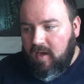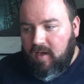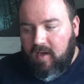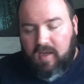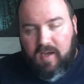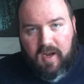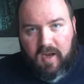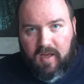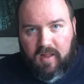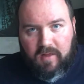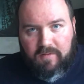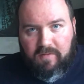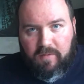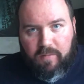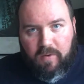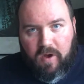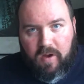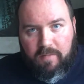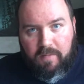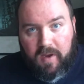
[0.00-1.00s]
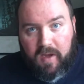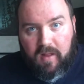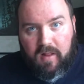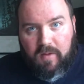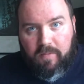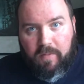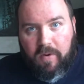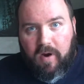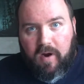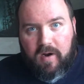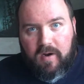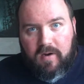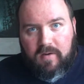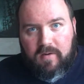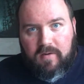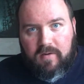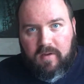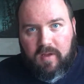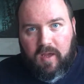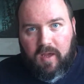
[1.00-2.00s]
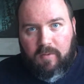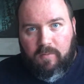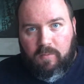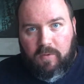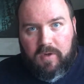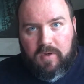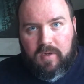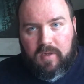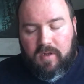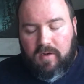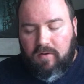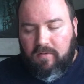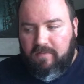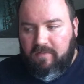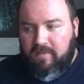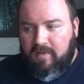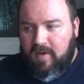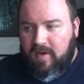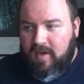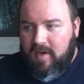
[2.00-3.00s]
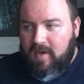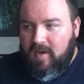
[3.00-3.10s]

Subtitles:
He and I live about a mile apart, weirdly enough.